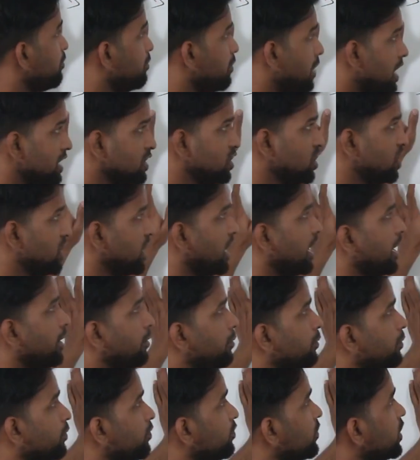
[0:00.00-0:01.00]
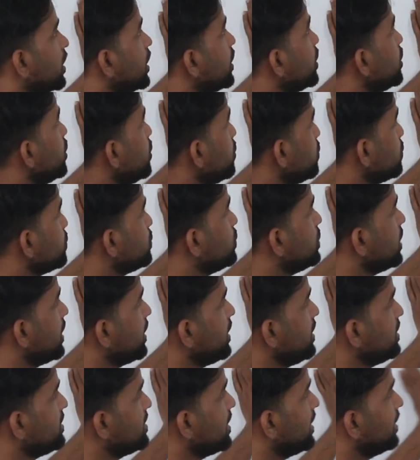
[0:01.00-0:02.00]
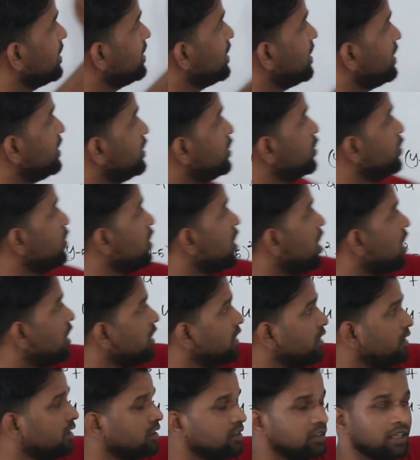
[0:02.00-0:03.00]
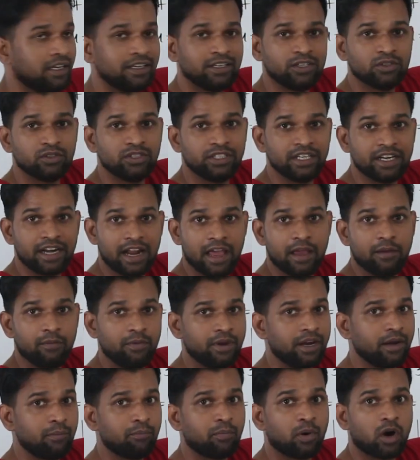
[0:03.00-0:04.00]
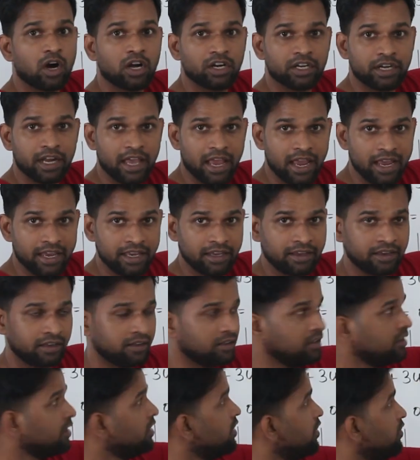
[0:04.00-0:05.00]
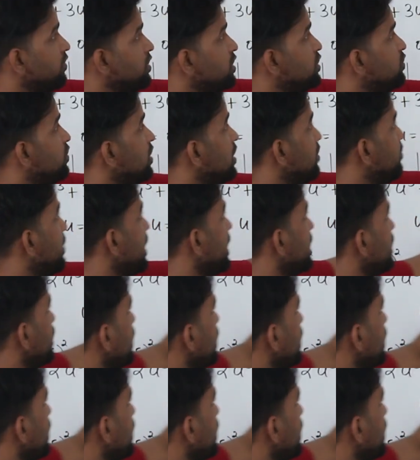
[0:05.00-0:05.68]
much time, use the result that you got, that you derive in part A, which will make